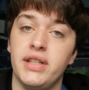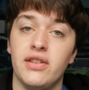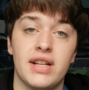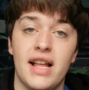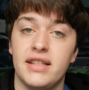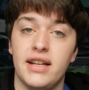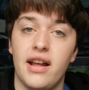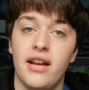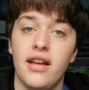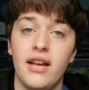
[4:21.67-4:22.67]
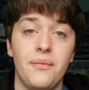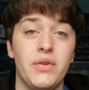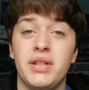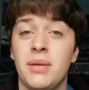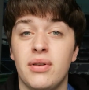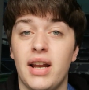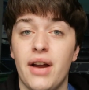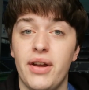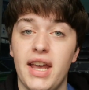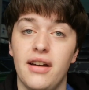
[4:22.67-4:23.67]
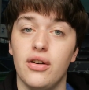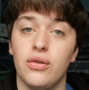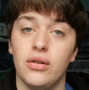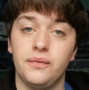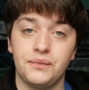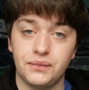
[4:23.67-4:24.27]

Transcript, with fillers: He just glanced it on, you know, typical Harry Kane goal.